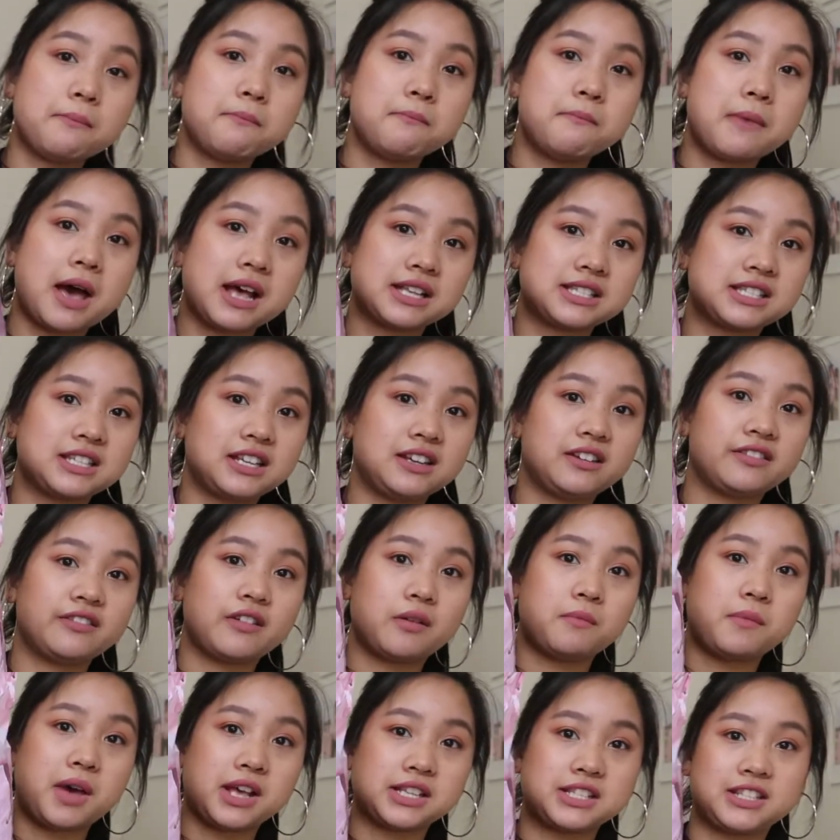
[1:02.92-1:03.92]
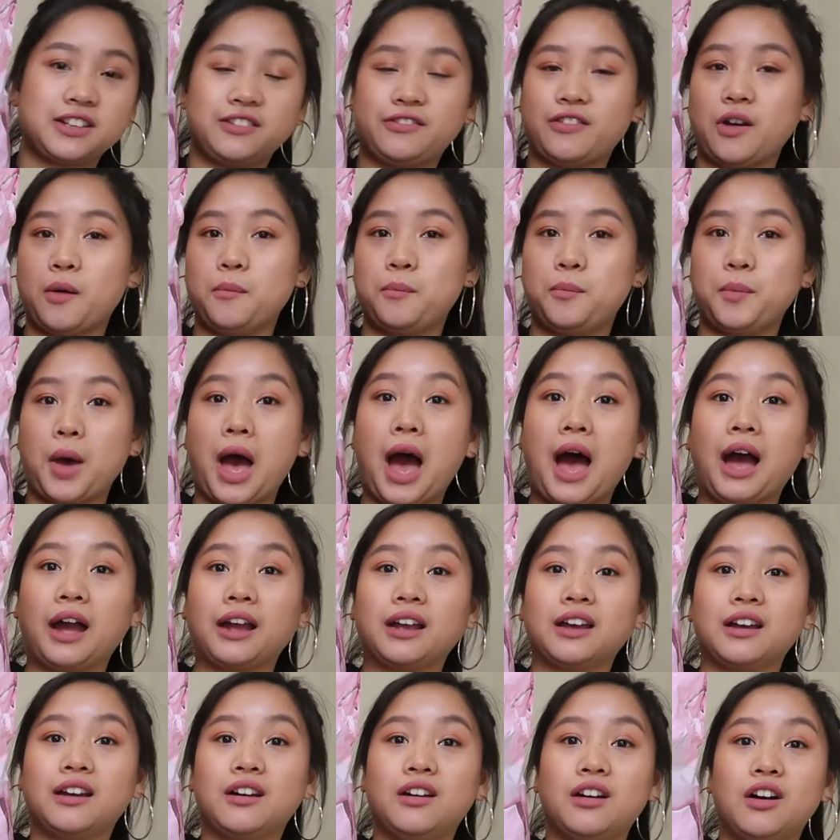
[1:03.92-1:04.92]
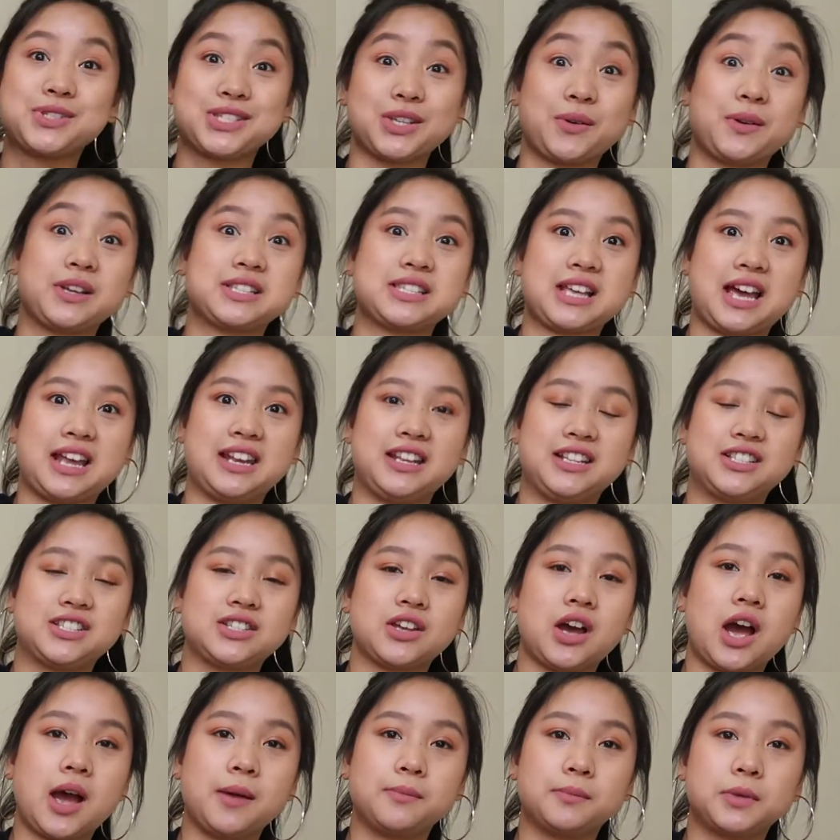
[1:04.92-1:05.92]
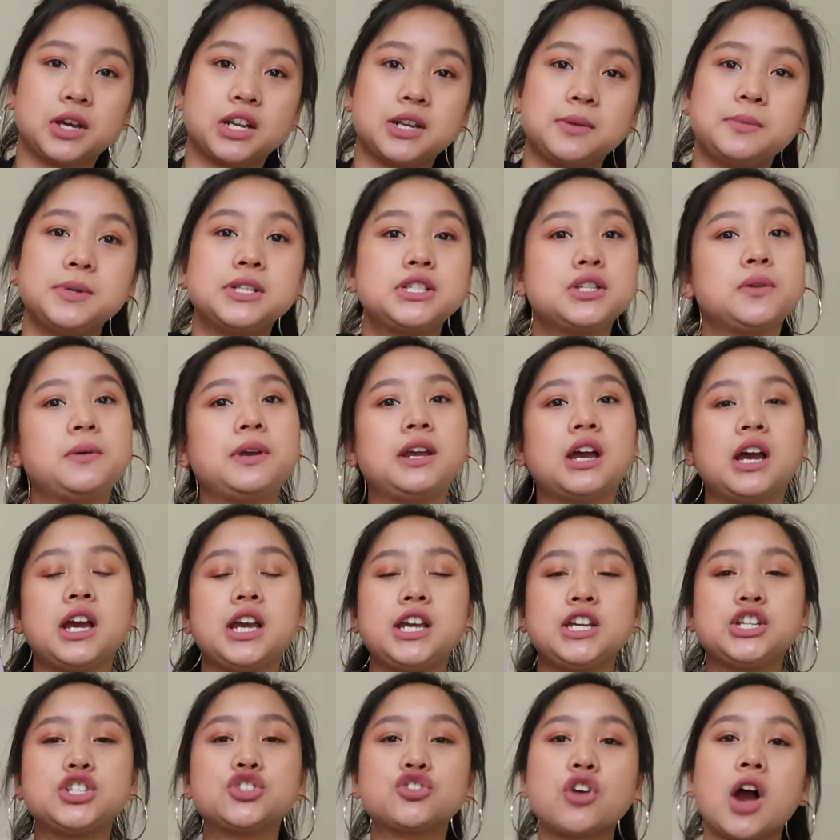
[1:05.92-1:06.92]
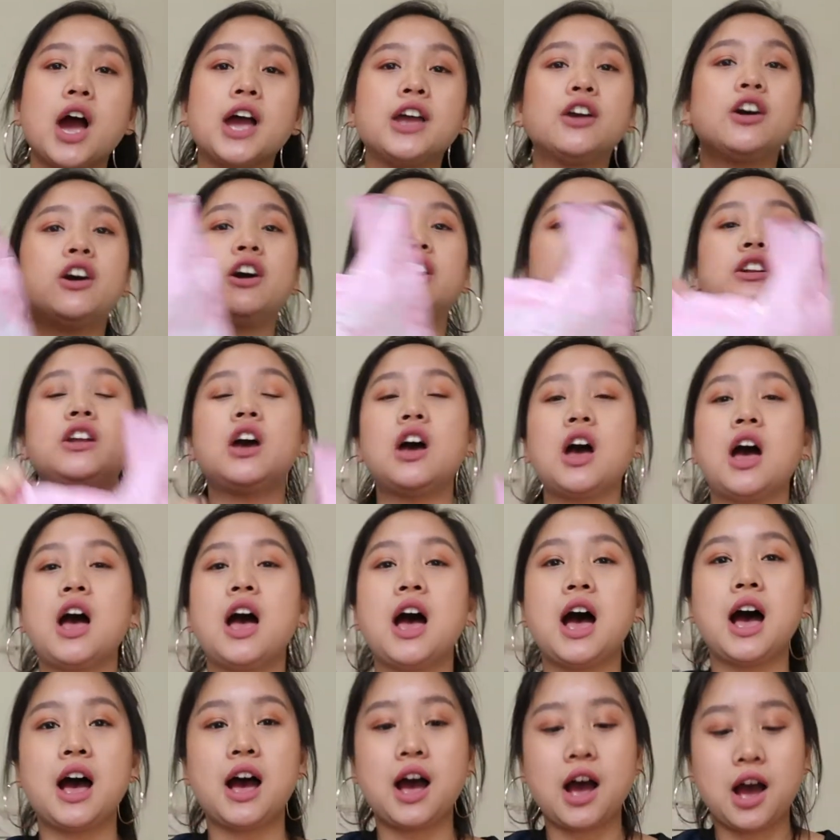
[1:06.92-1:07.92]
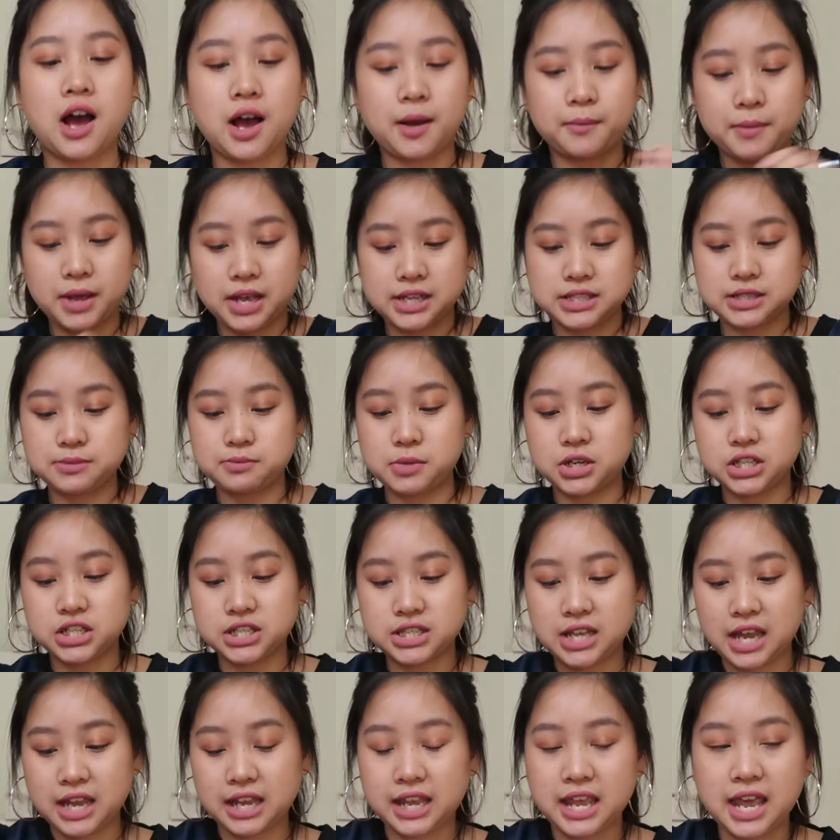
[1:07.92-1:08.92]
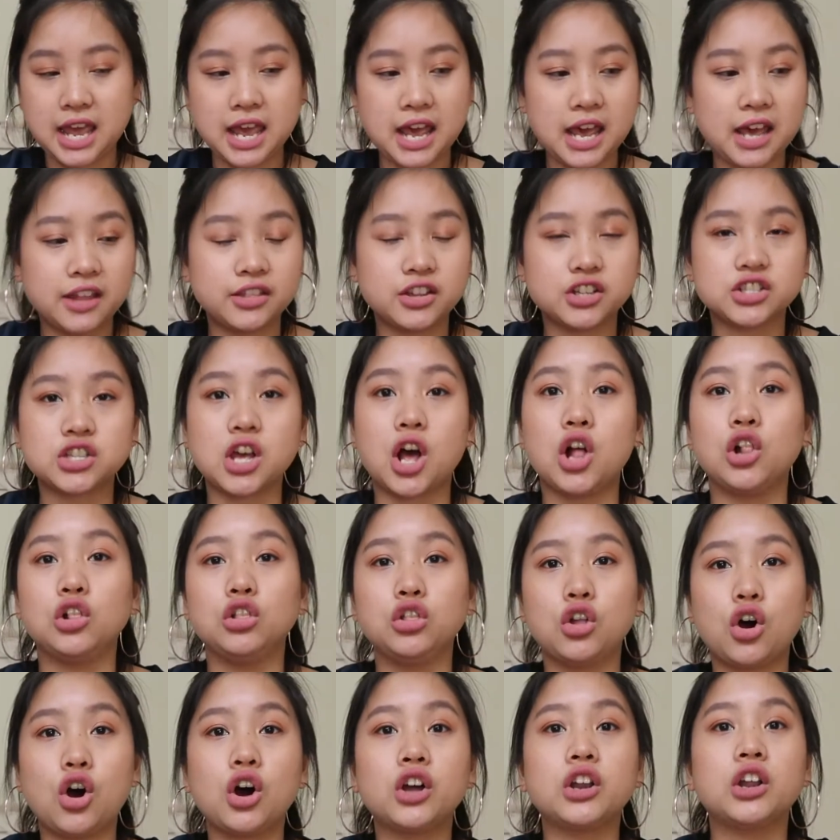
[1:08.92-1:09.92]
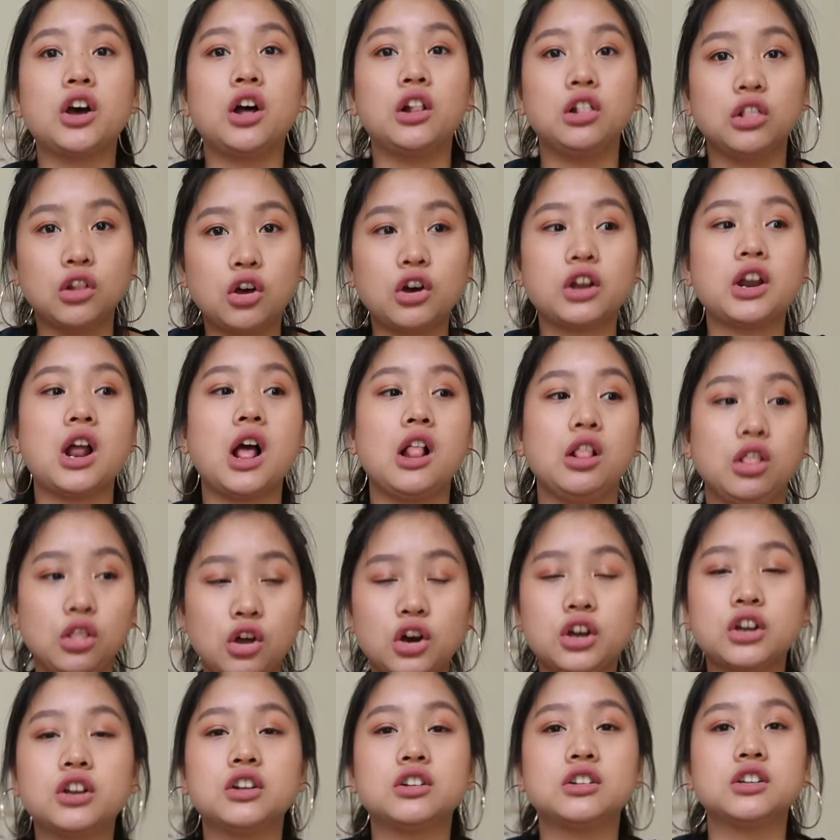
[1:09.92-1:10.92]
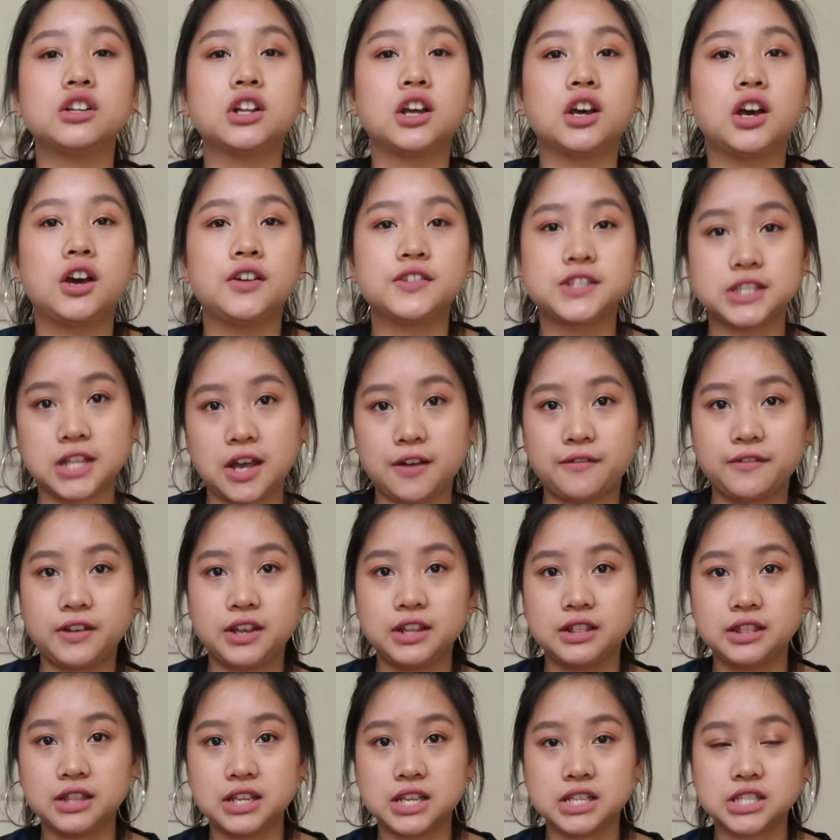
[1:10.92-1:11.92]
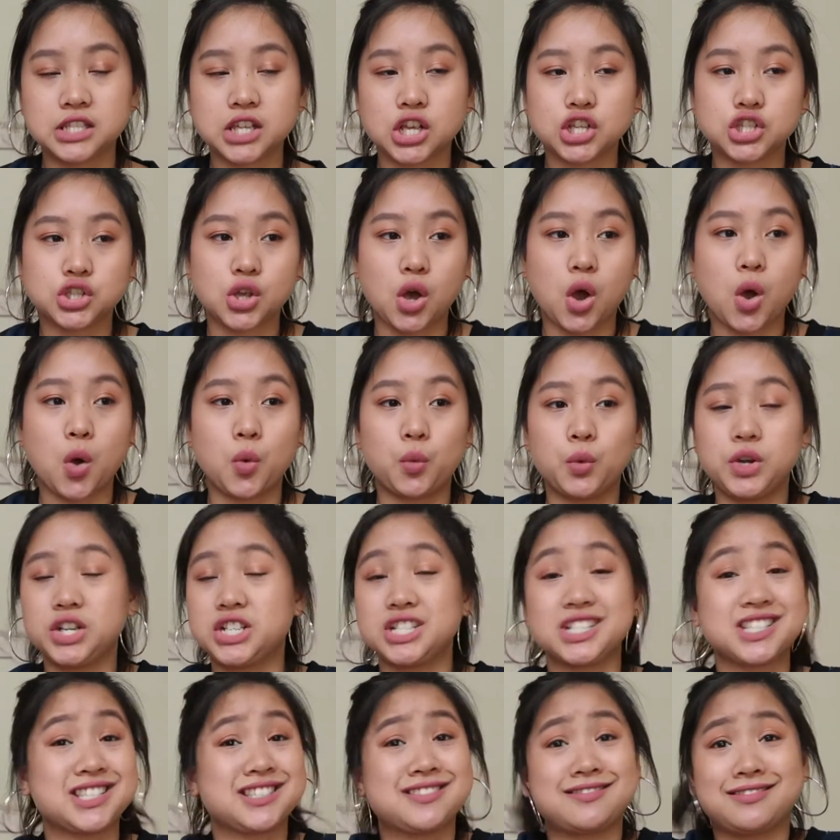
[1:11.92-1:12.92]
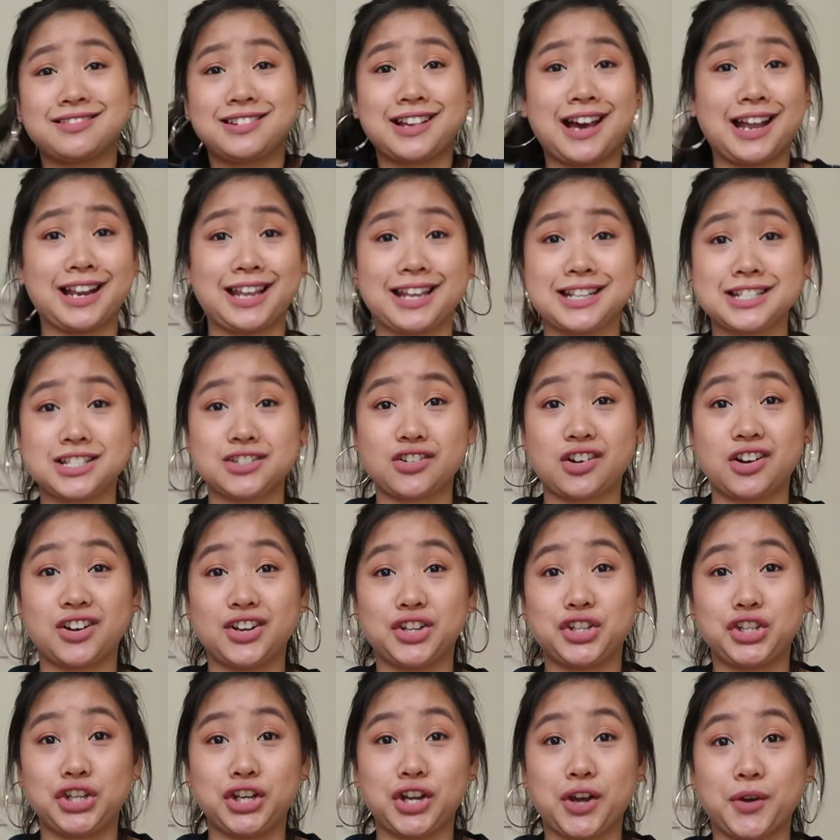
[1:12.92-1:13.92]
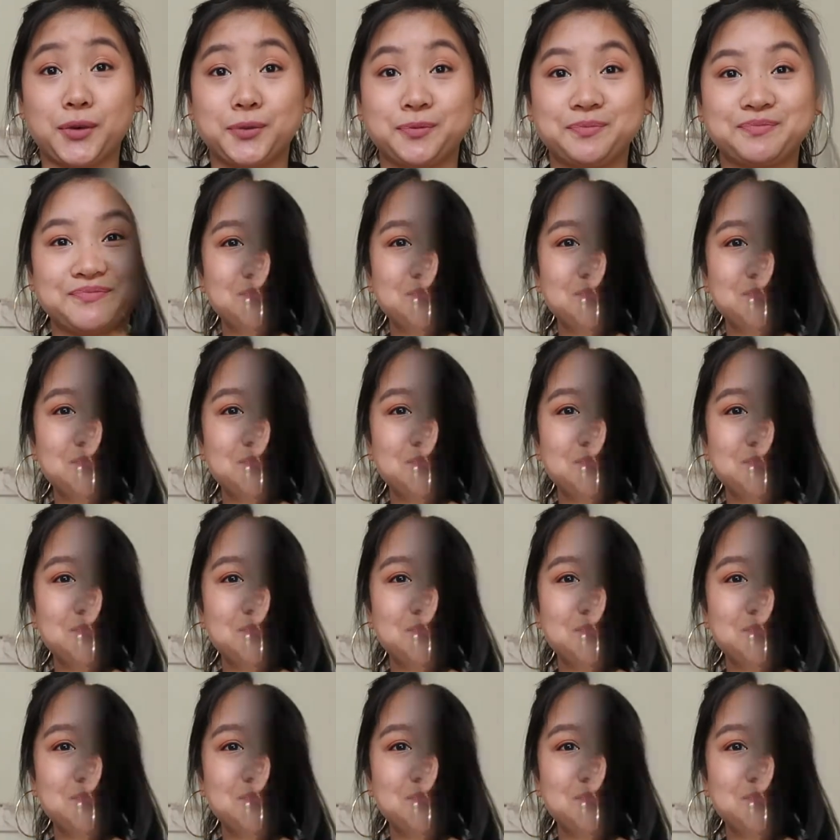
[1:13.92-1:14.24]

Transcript: massive massive bag I'm so excited so I'm gonna be doing a try on um, as much as I can there's a lot a lot a lot of stuff in this so we just gotta get started you know